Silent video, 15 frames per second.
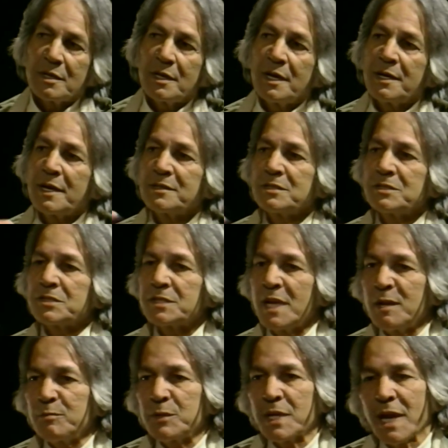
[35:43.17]
and at the
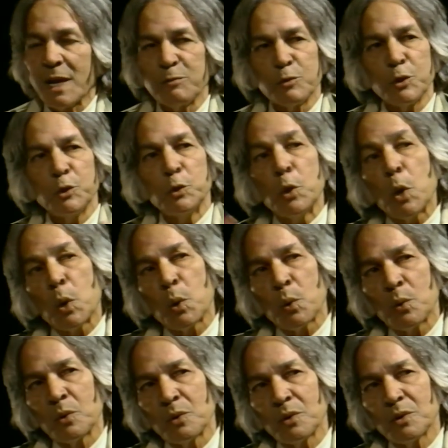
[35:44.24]
same time we know
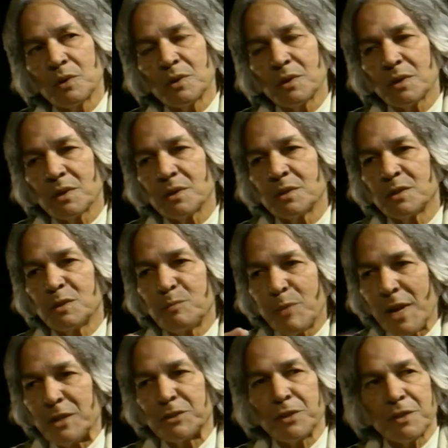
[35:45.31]
that the
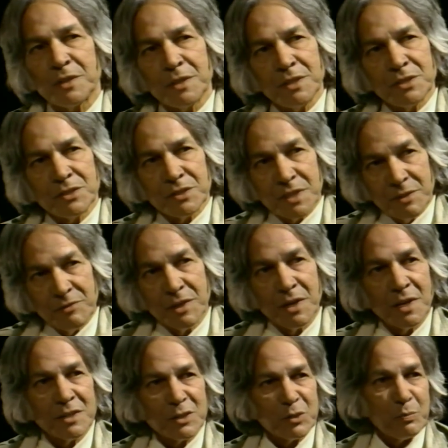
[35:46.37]
pleasure is giving
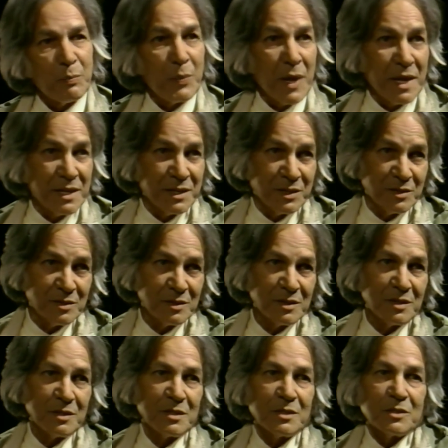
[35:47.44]
us pain.
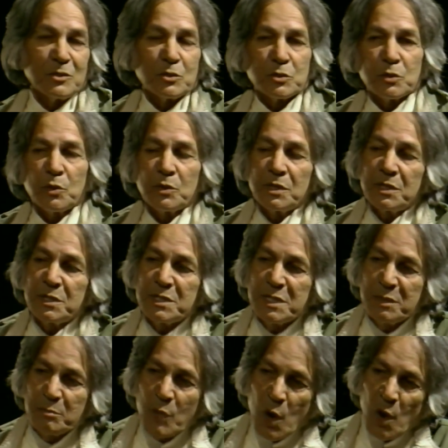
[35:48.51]
So the
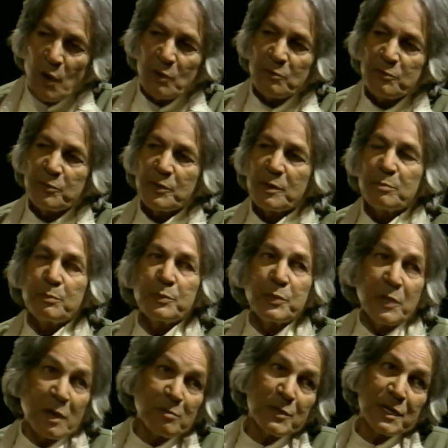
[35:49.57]
demand for
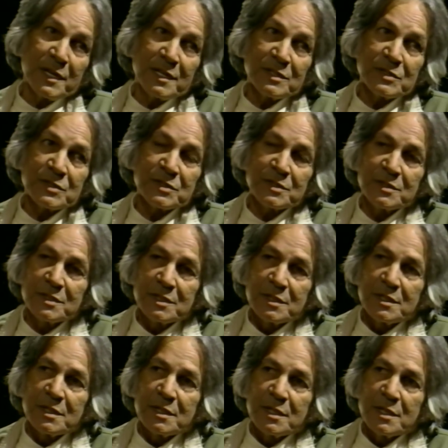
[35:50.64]
permanence
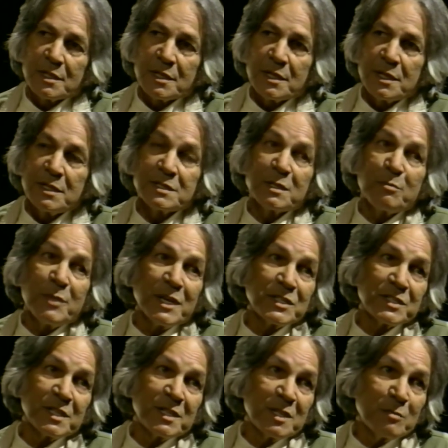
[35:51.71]
is the
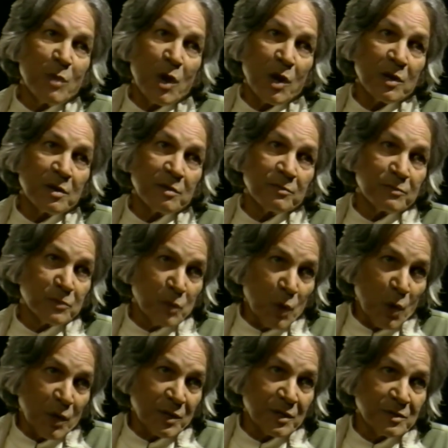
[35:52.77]
basic demand of
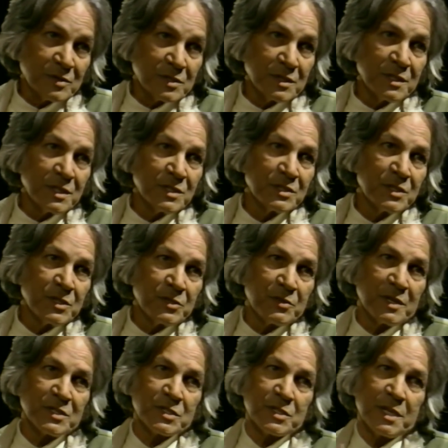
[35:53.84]
thought. You see, it is
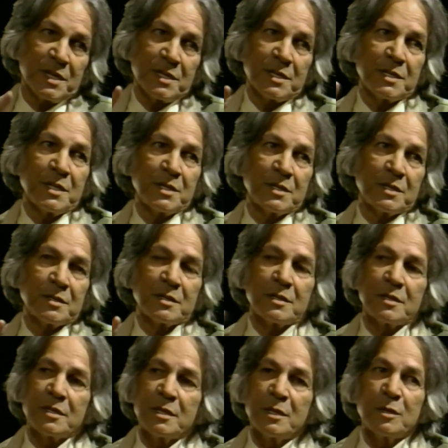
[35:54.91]
interested in
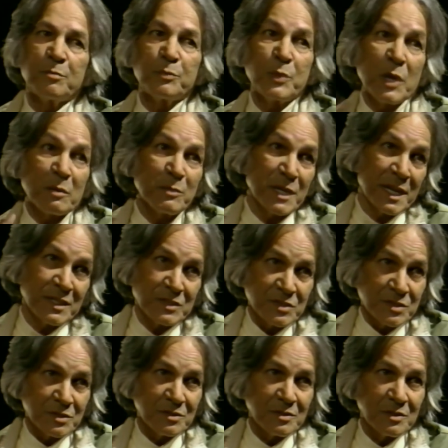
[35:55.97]
permanence.